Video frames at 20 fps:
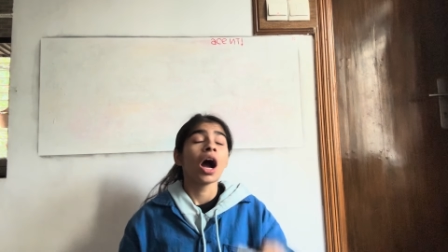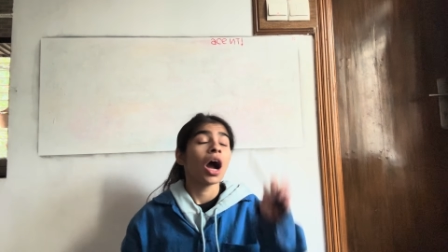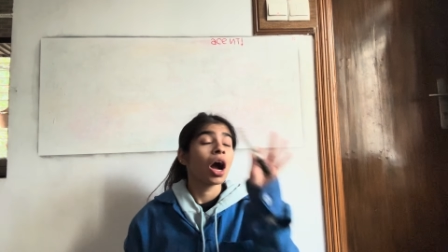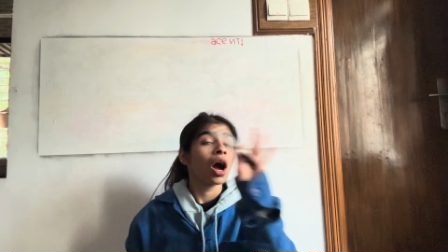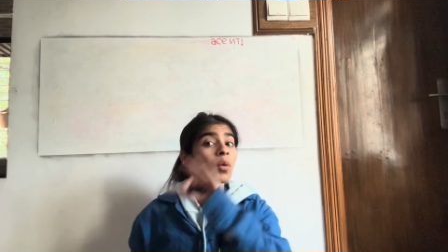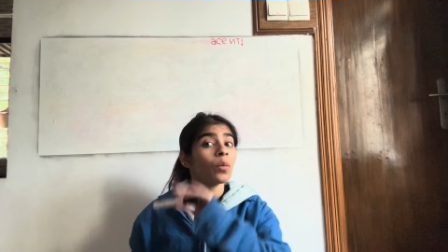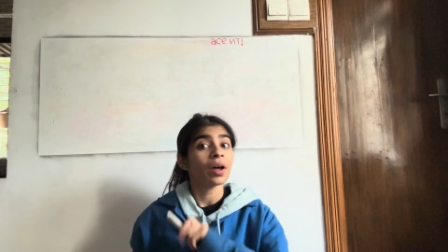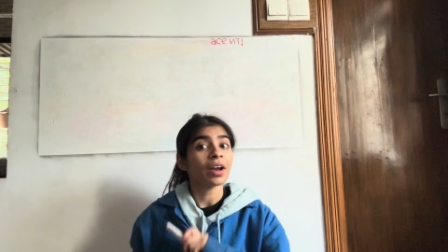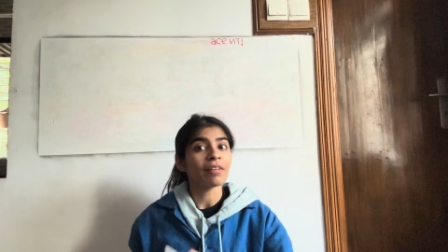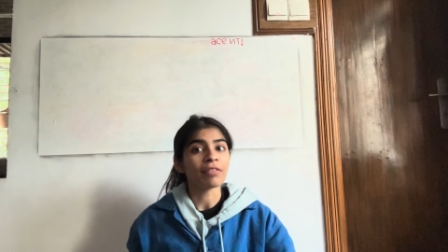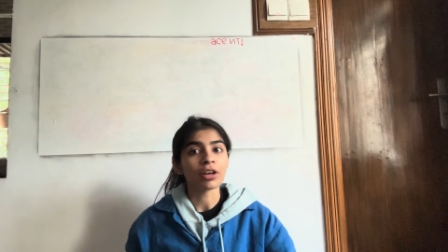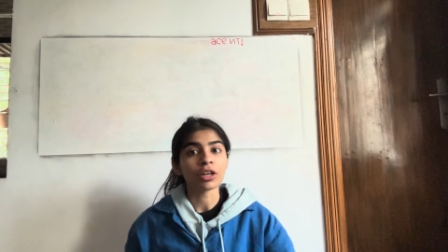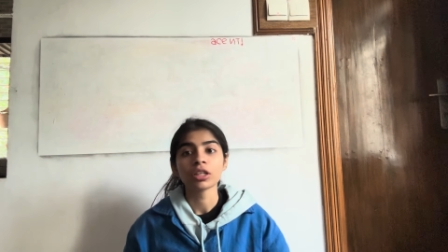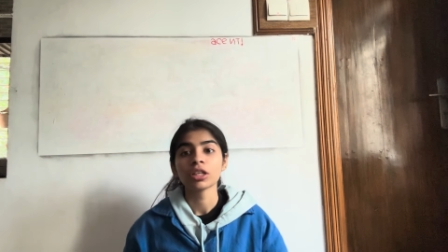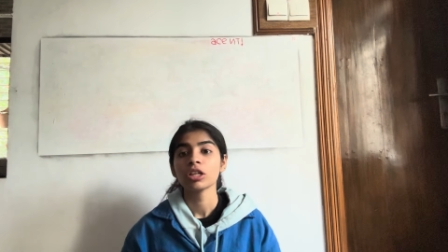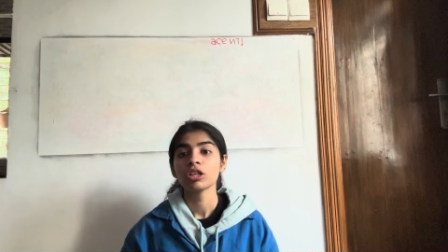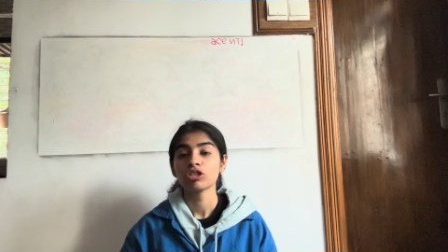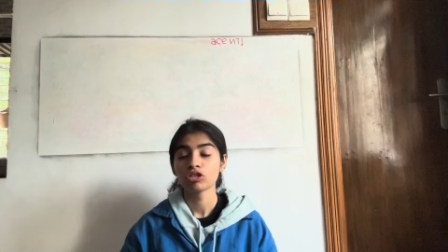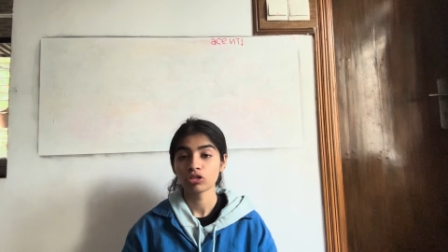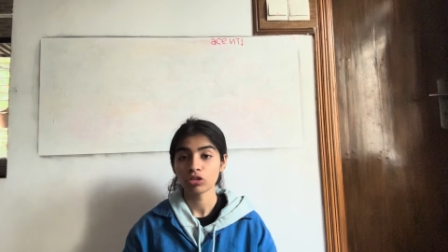Whatever.
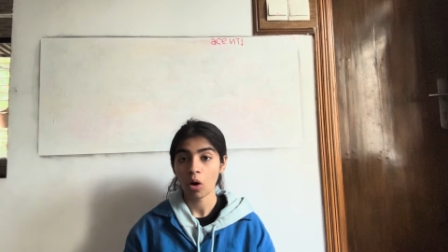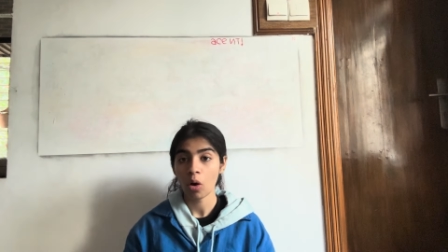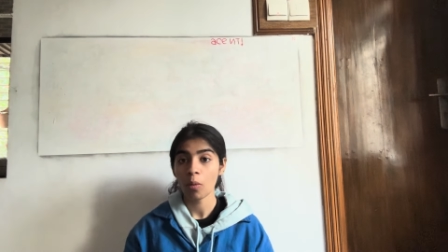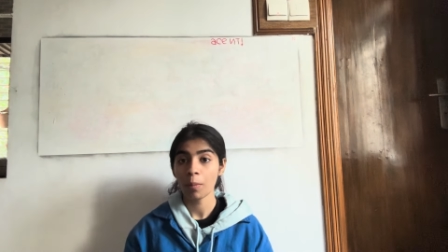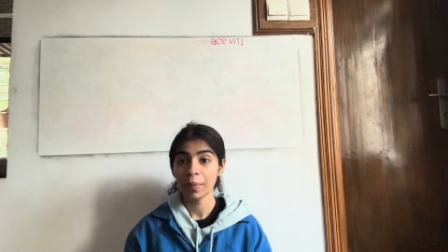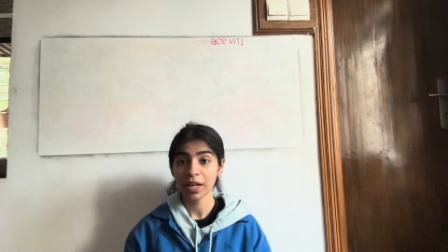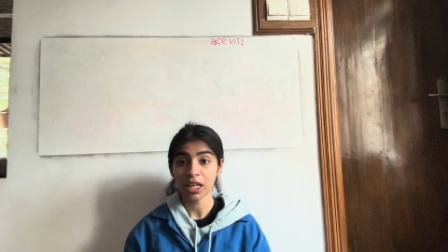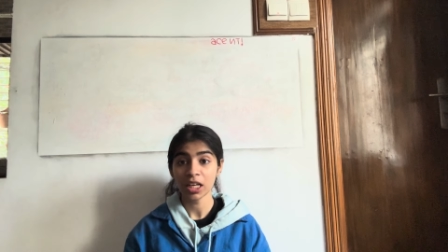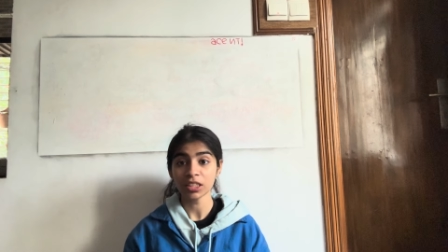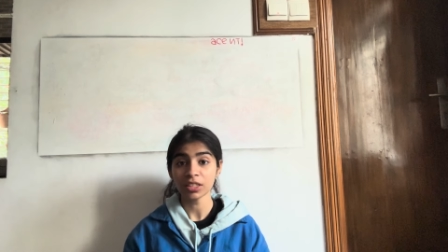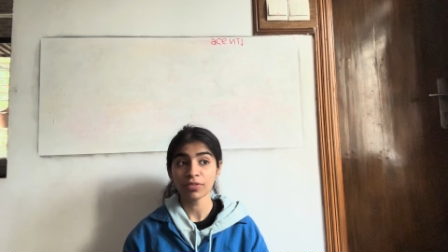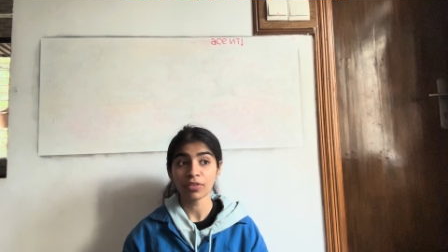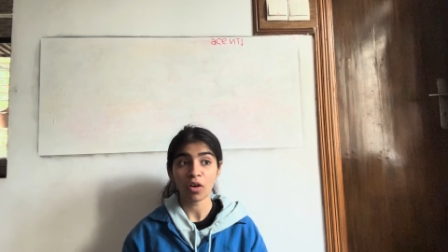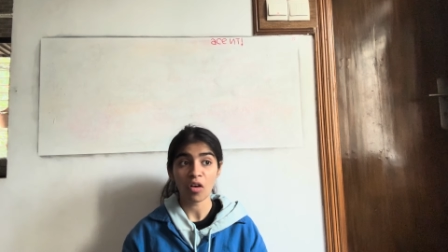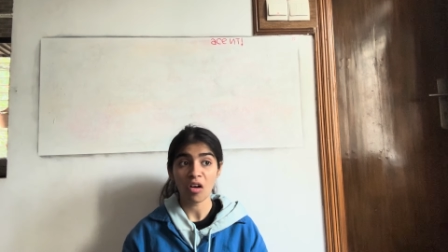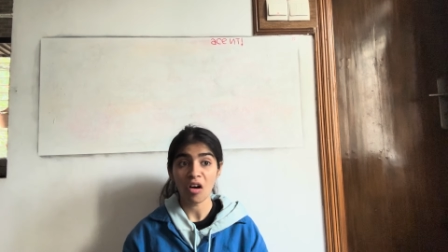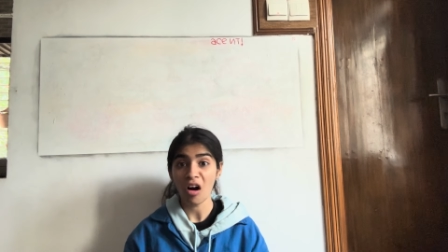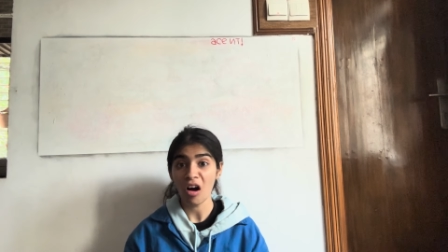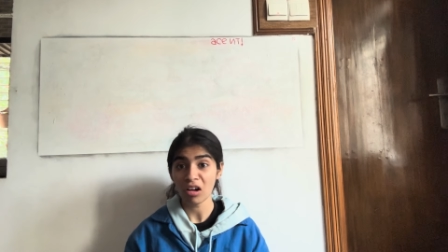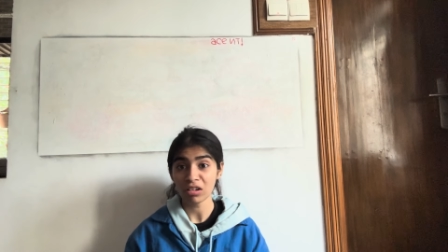So because of
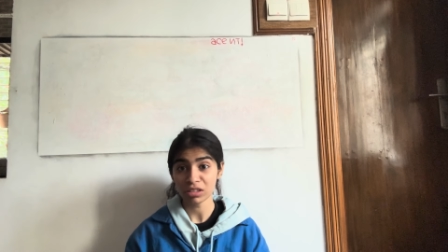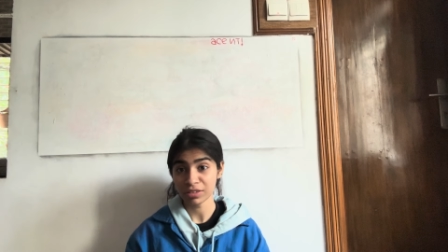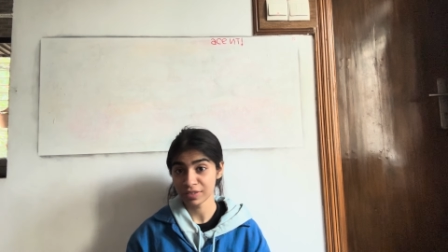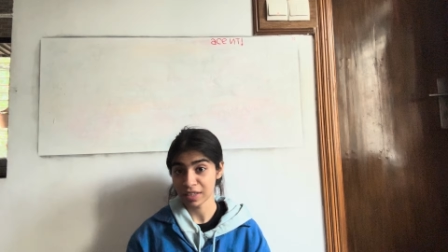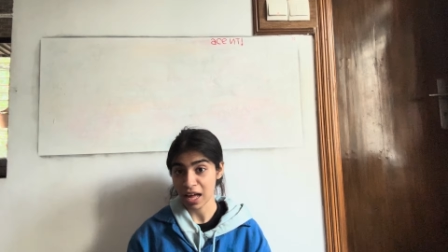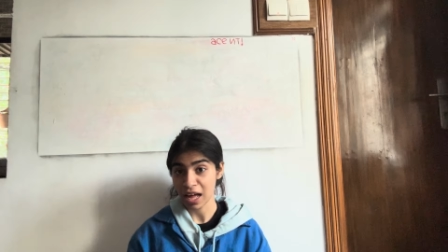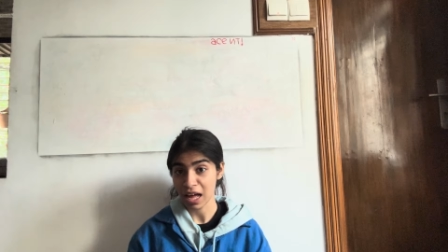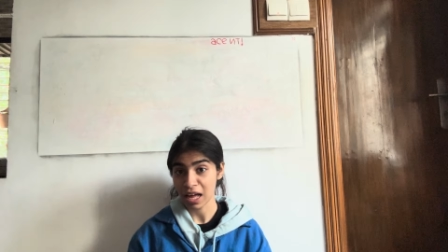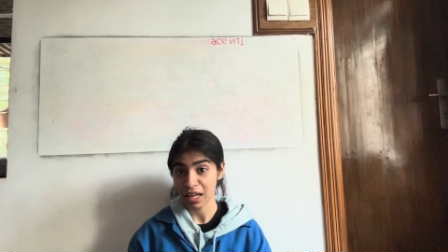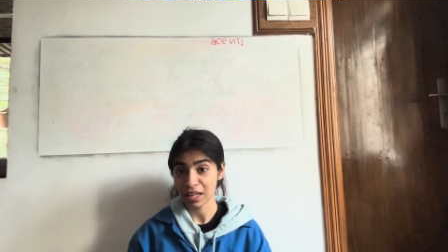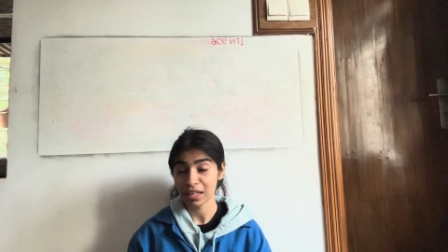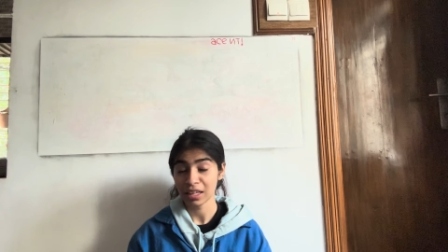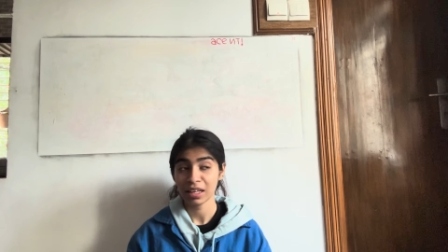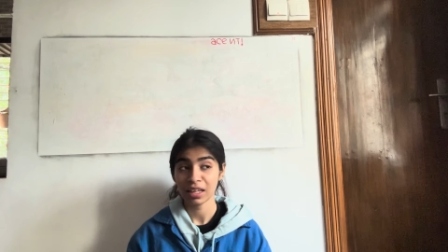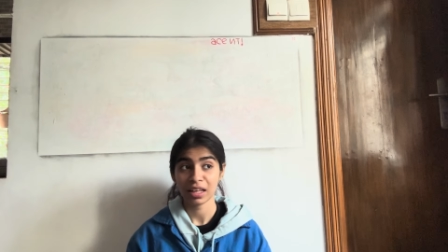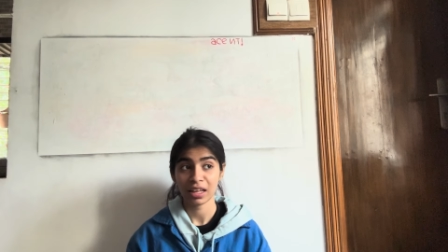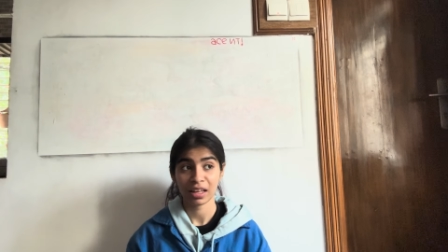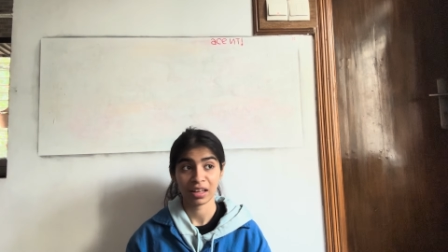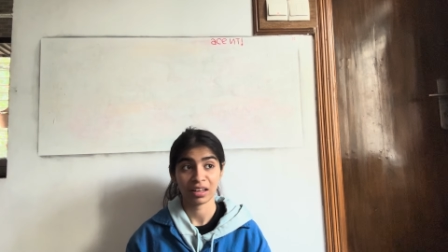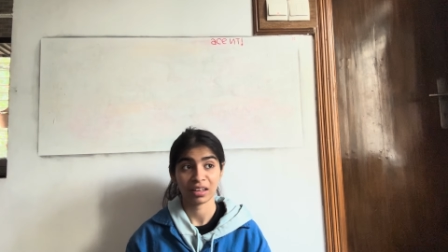all of that
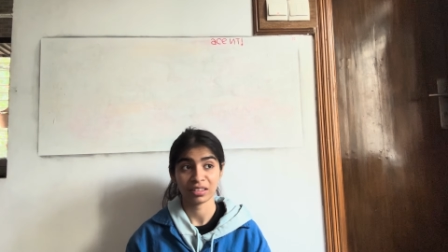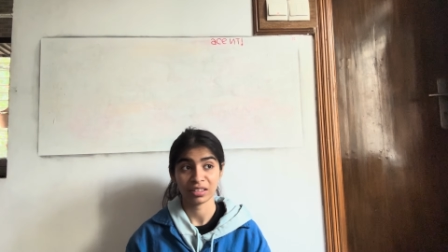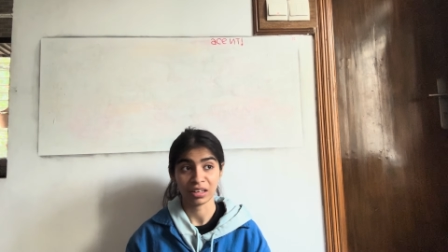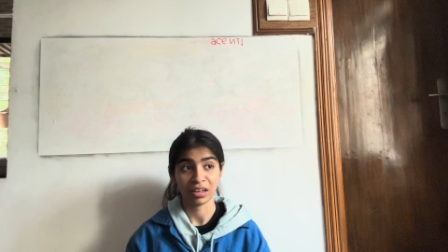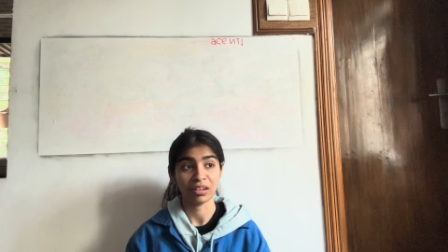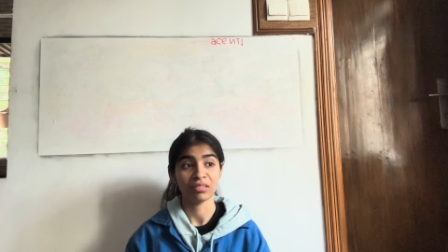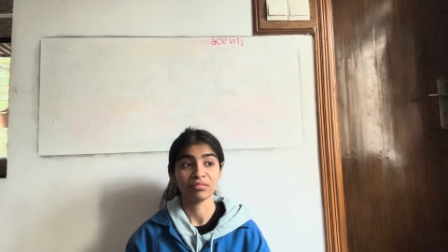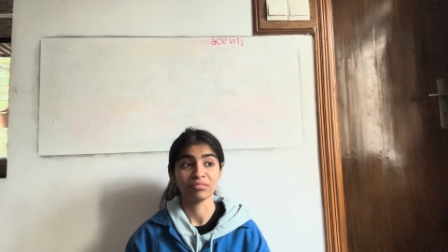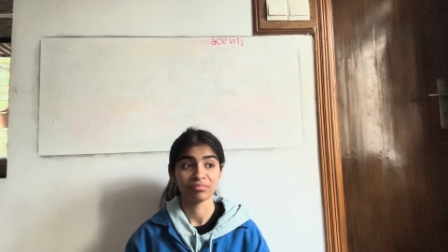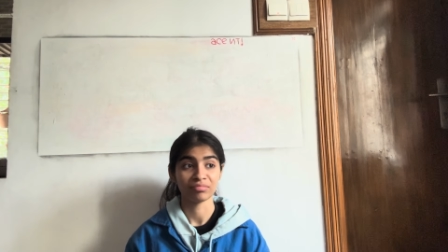and, you know,